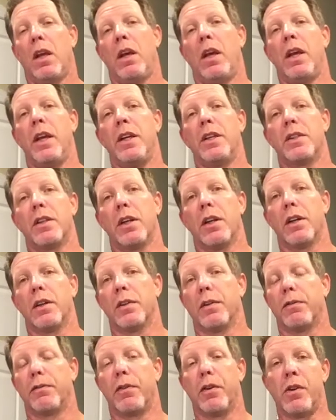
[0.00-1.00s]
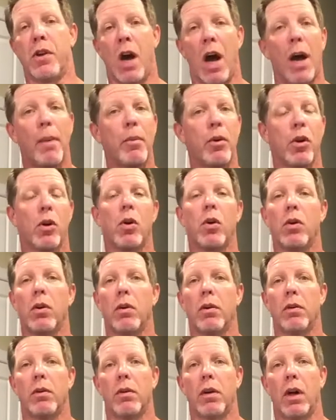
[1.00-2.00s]
He's a
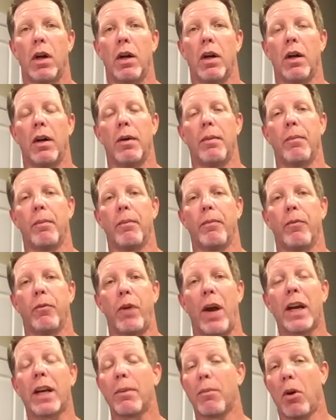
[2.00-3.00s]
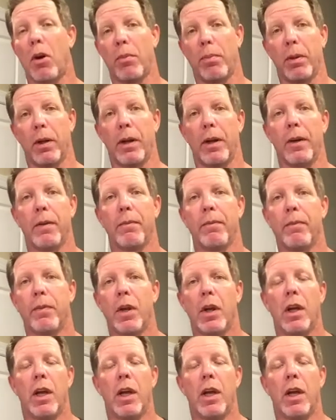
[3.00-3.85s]
phenomenal racquetball player.